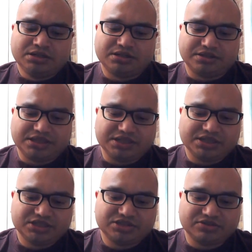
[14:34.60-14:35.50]
the
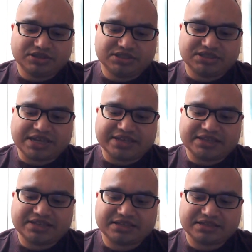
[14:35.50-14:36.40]
issue is that
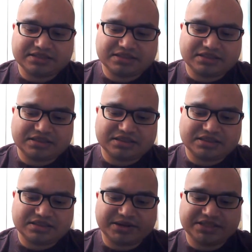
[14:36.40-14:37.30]

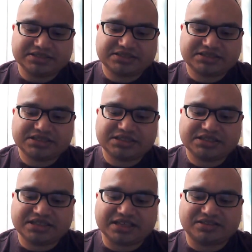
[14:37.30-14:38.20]
they might
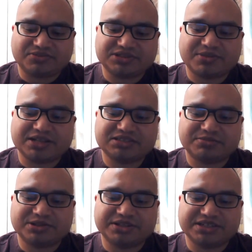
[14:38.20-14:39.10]
see that the
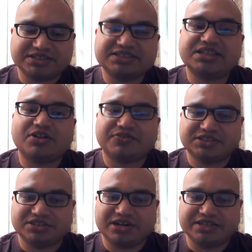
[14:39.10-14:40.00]
responsibility itself is
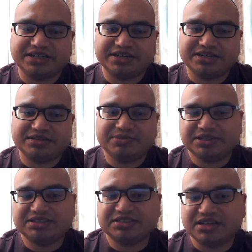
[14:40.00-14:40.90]
their identity, but
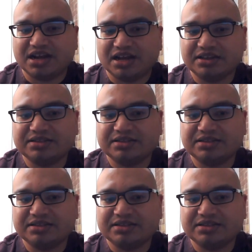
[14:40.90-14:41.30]
it's not.